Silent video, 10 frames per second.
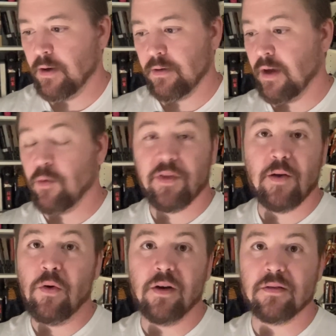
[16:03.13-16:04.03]
get what they
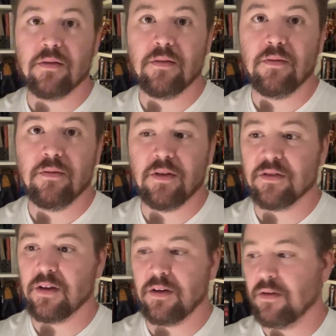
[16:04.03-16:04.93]
want. It's
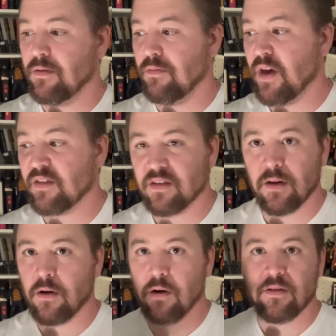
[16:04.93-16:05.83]
like
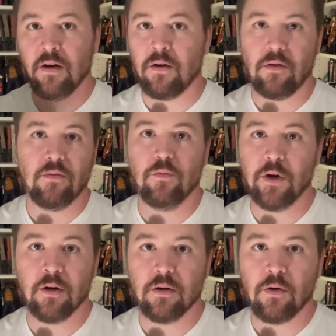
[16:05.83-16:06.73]
Mexican cartel
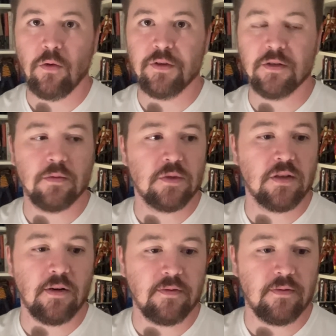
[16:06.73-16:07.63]
weird occultism
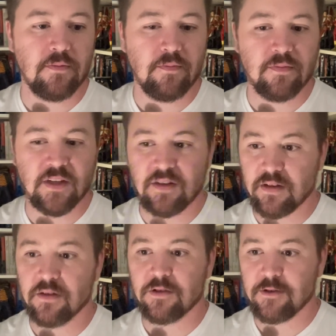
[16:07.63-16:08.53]
stuff. They take
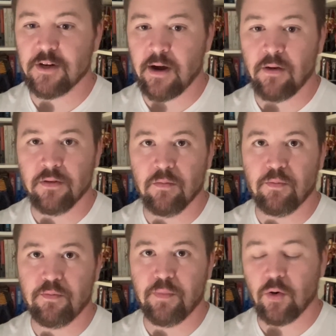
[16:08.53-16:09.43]
this child and
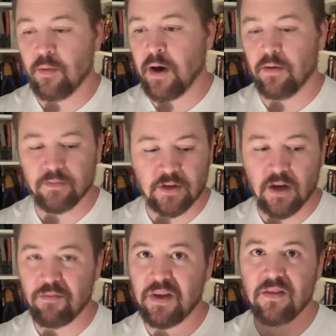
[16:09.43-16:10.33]
pull him out and
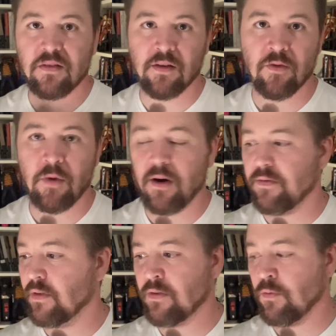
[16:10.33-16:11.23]
cut pieces of him off.
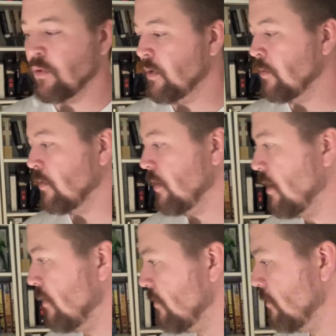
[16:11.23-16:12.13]
It's really, really
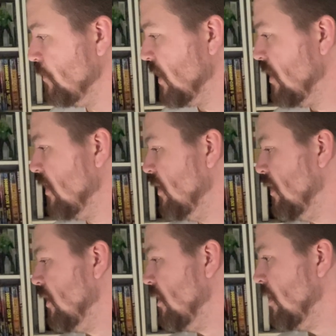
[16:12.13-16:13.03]
awful.
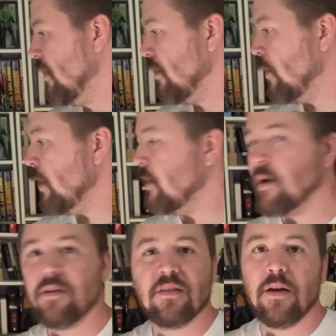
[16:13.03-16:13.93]
Why did I
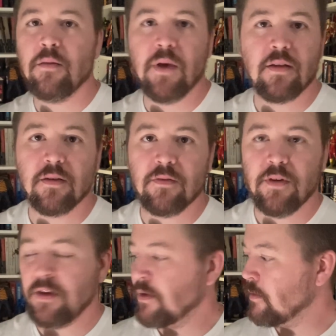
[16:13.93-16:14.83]
decide to make this
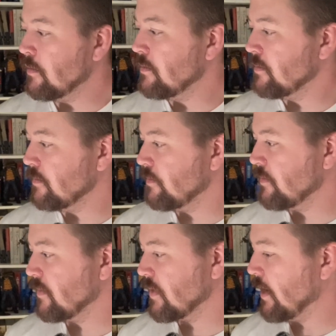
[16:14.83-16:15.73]
video?
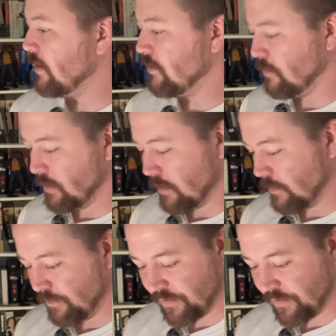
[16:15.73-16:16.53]
I don't know.